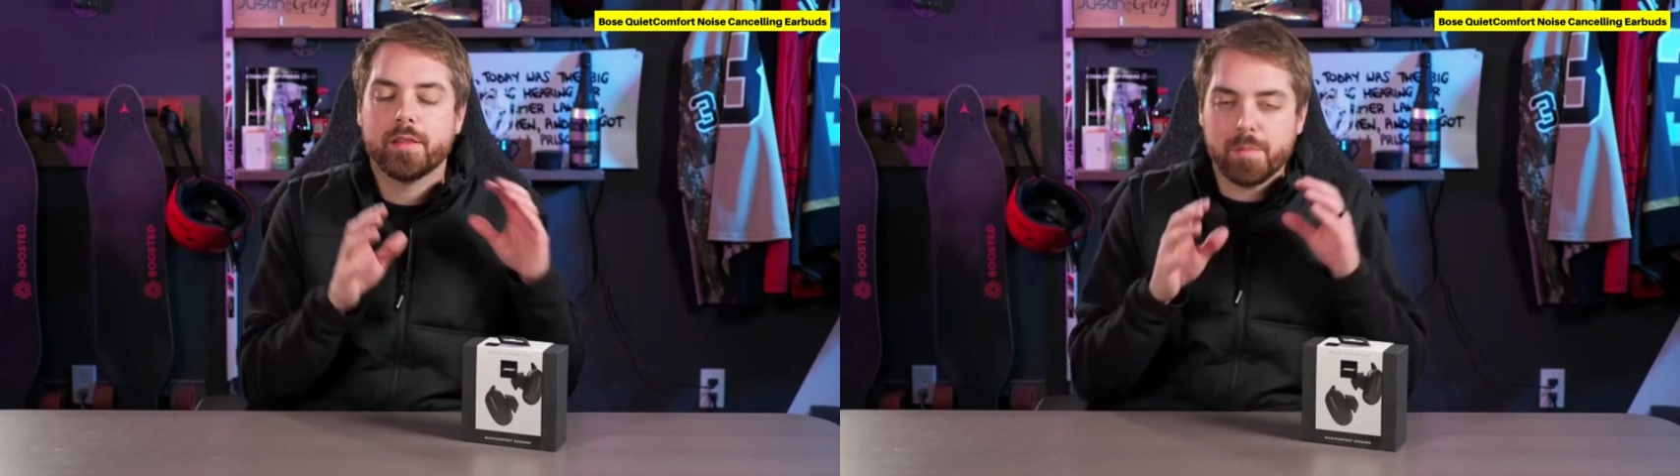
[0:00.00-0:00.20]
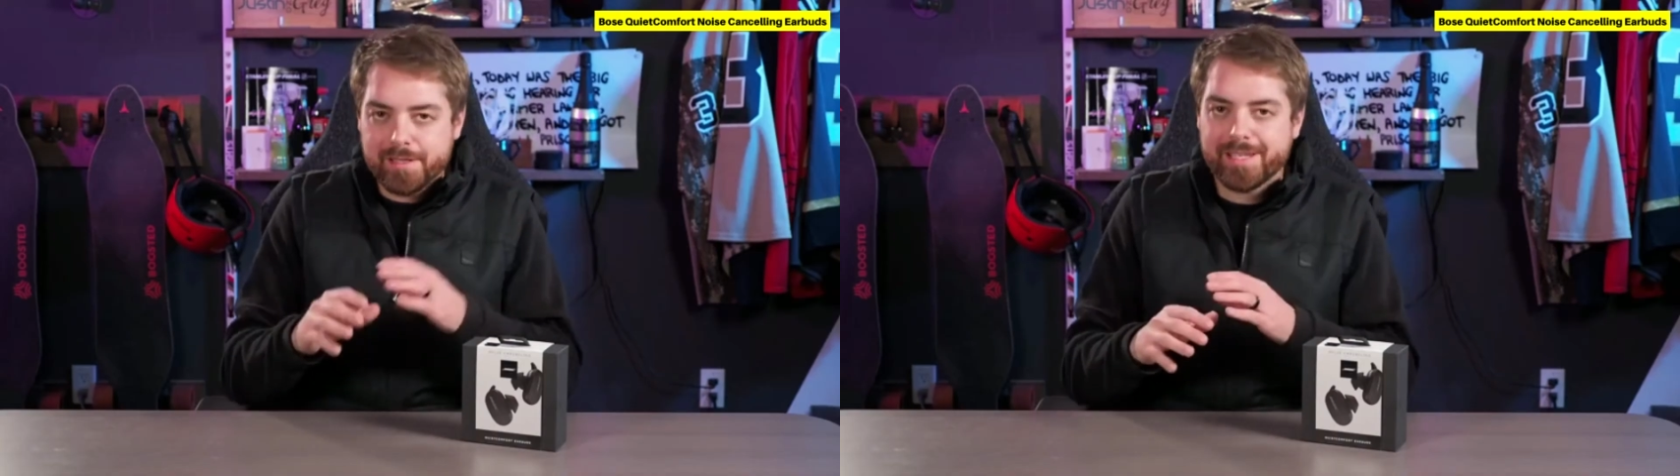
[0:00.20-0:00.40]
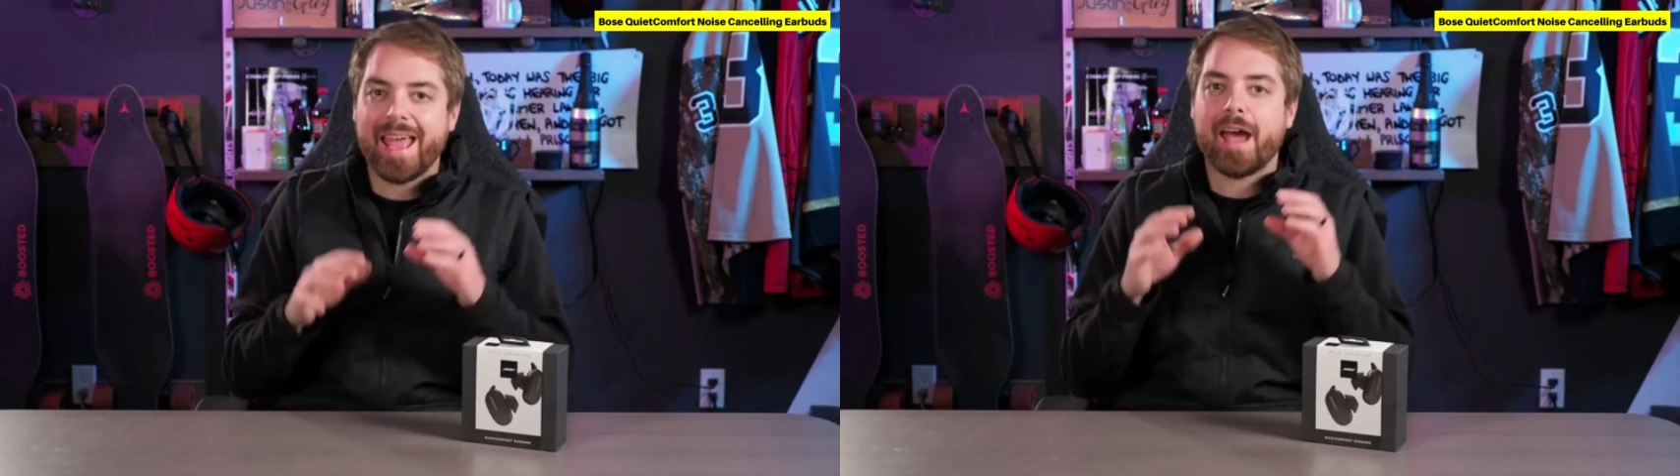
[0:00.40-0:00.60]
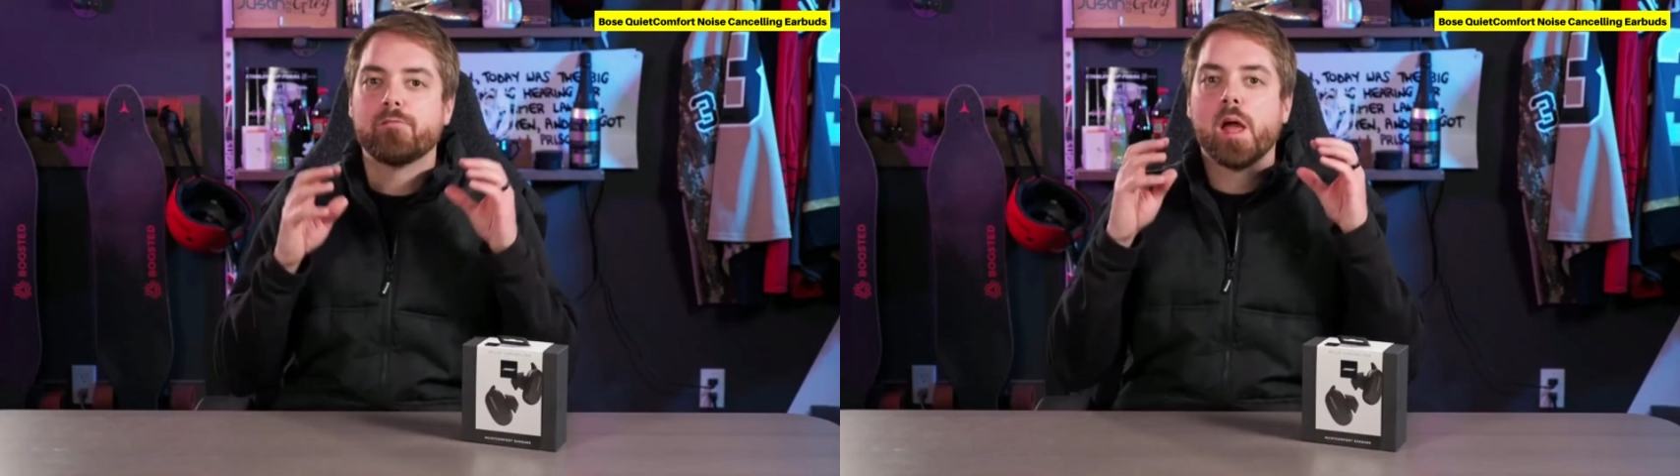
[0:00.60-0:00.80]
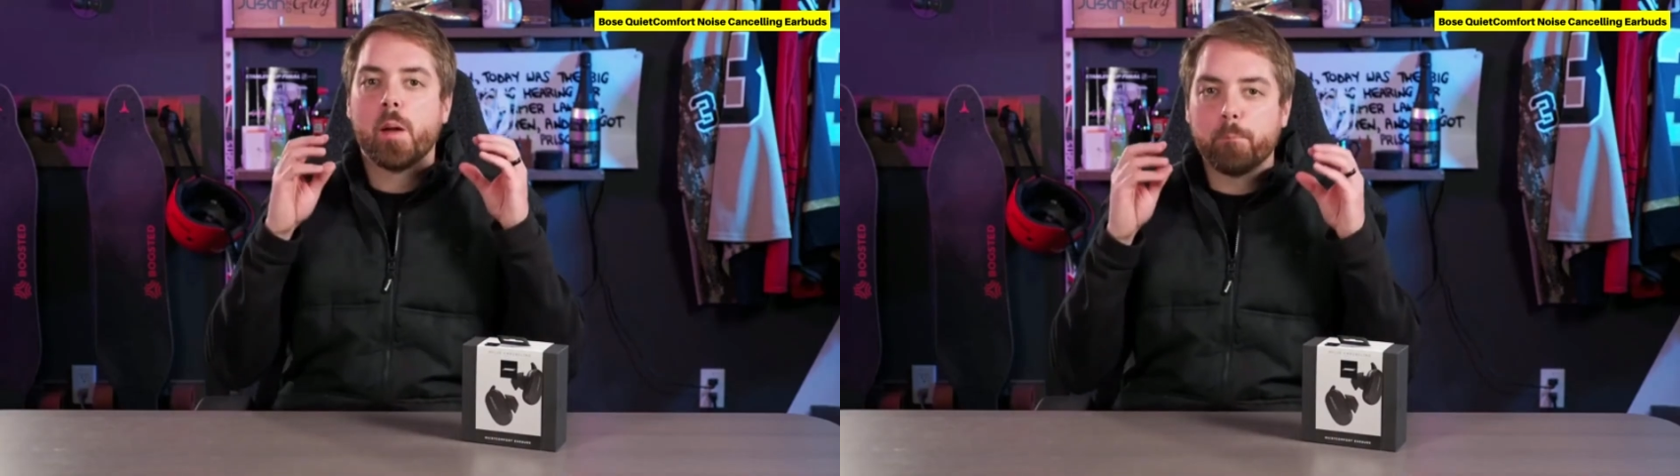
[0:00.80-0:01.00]
That means they
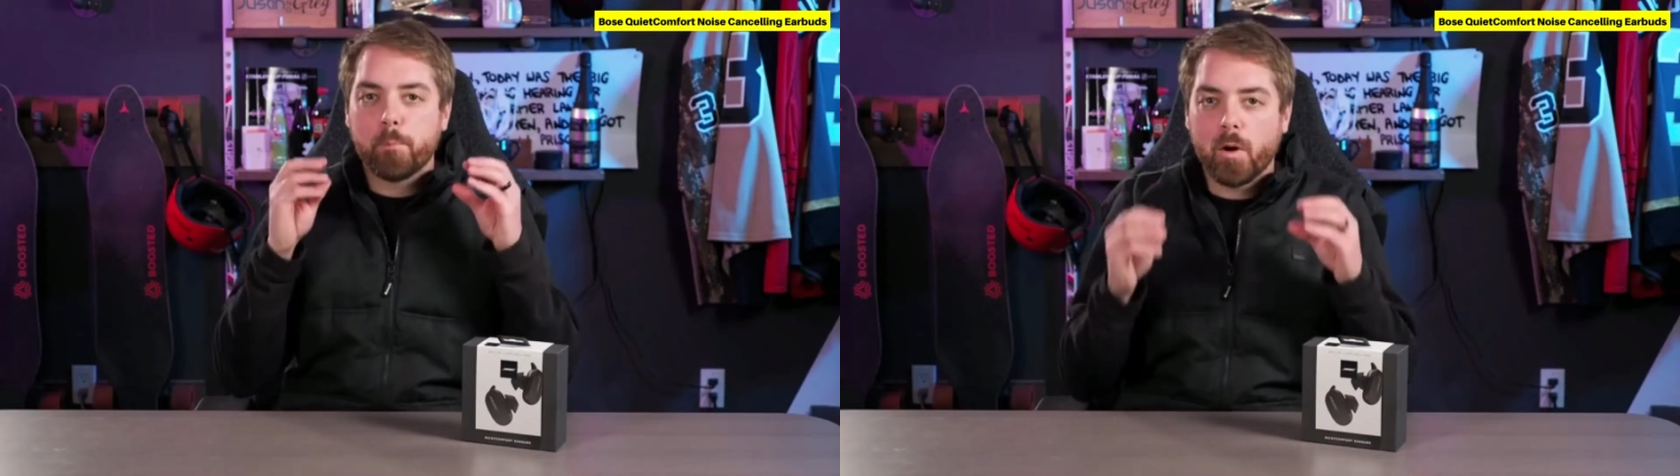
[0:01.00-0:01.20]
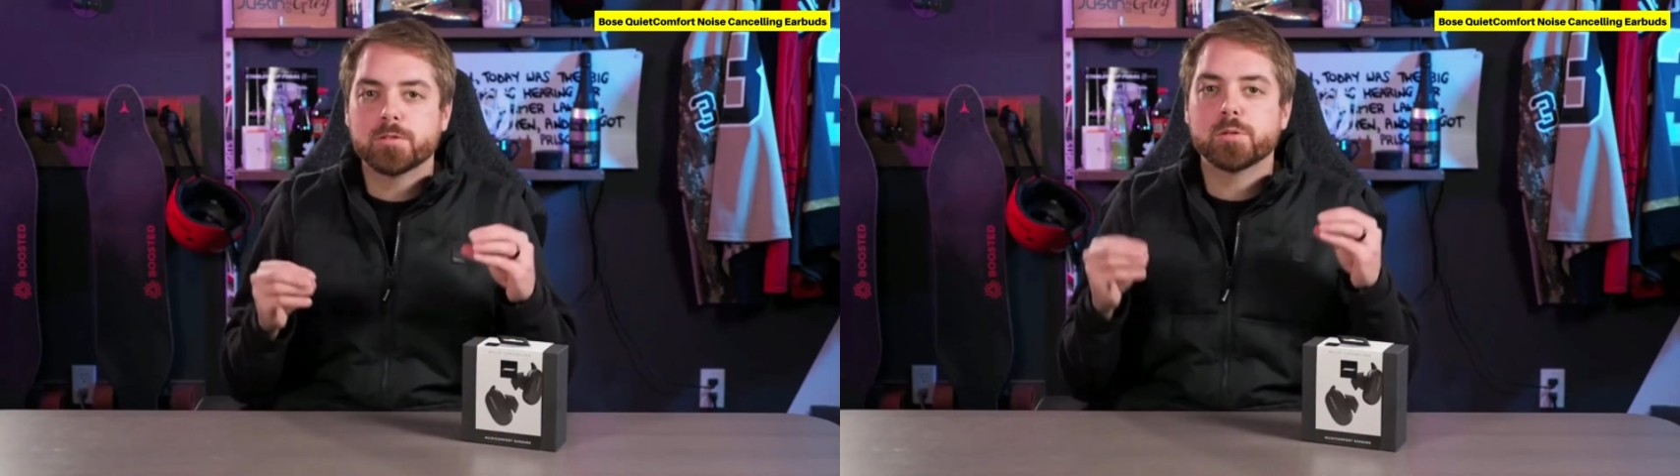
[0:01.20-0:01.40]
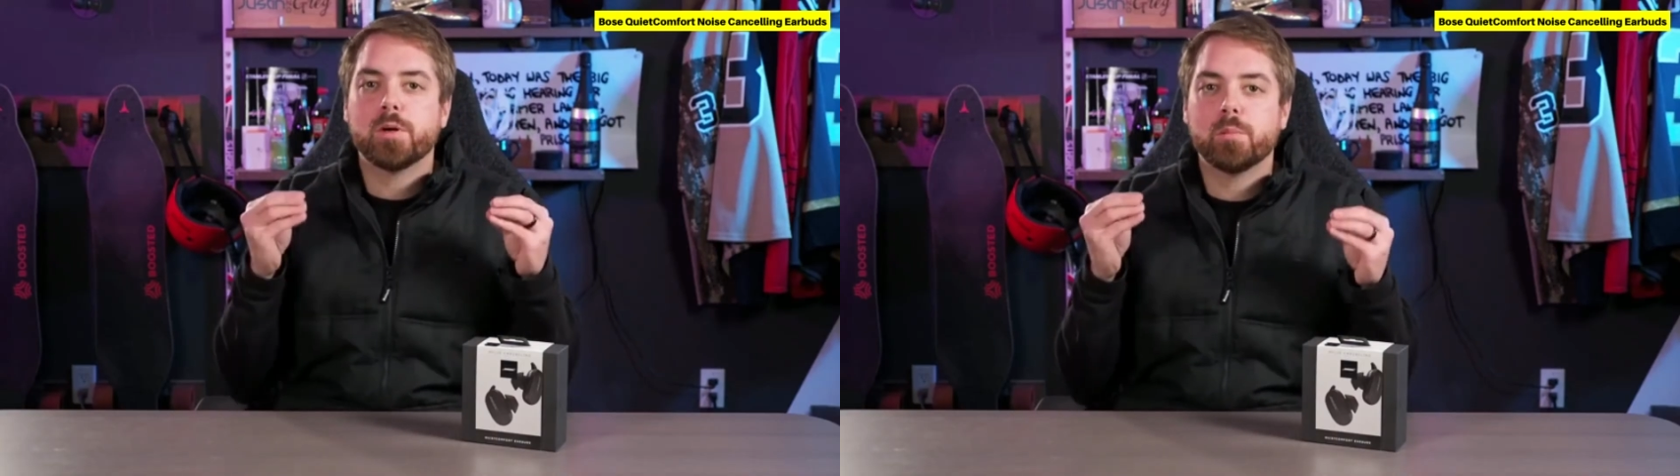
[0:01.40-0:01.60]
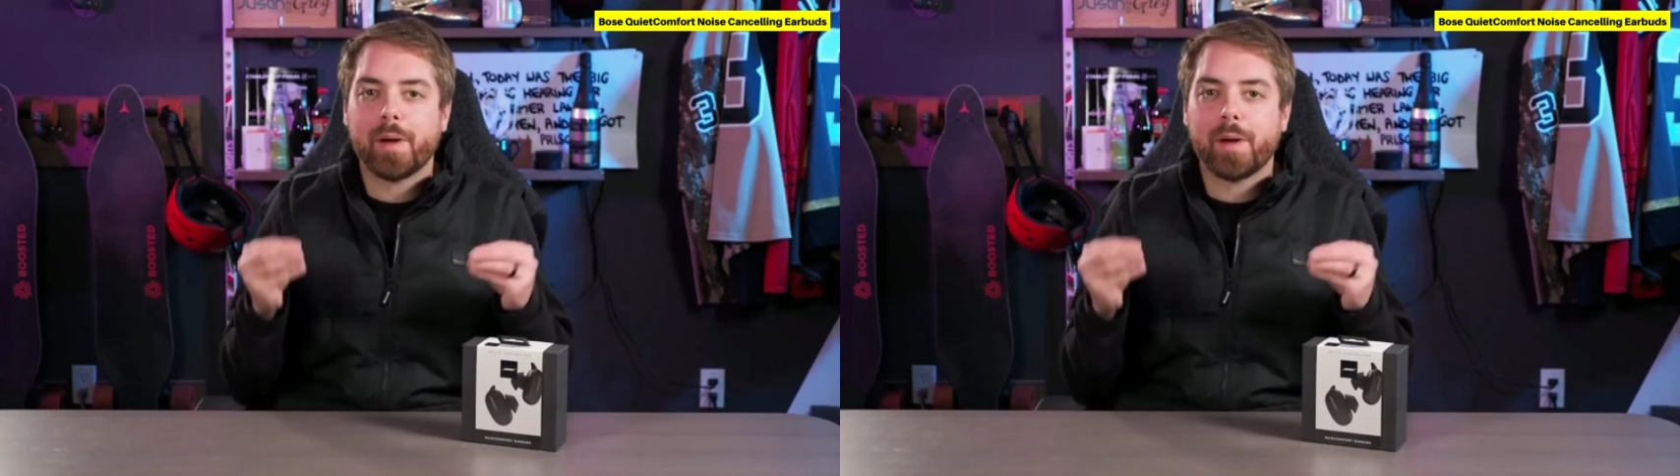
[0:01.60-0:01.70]
have multiple